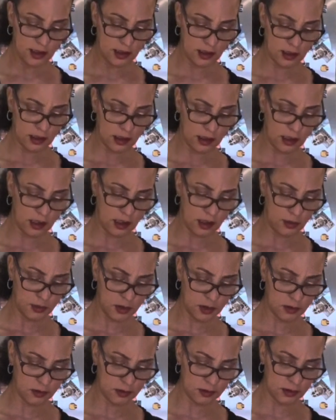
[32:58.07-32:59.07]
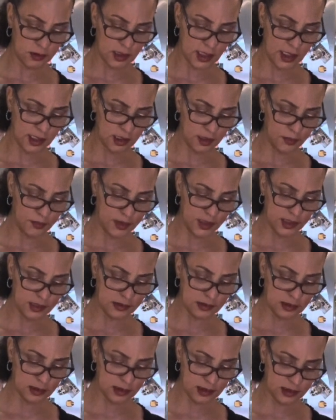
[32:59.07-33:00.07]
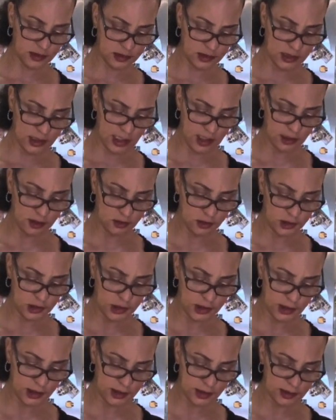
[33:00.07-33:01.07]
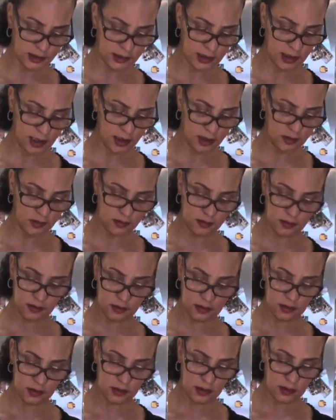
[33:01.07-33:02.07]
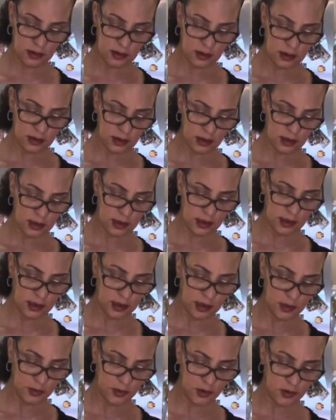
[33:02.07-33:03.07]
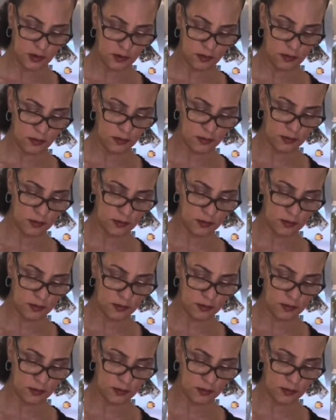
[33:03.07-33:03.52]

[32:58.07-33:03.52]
Now I'm gonna take a piece of this yellow cheese though, and I'm gonna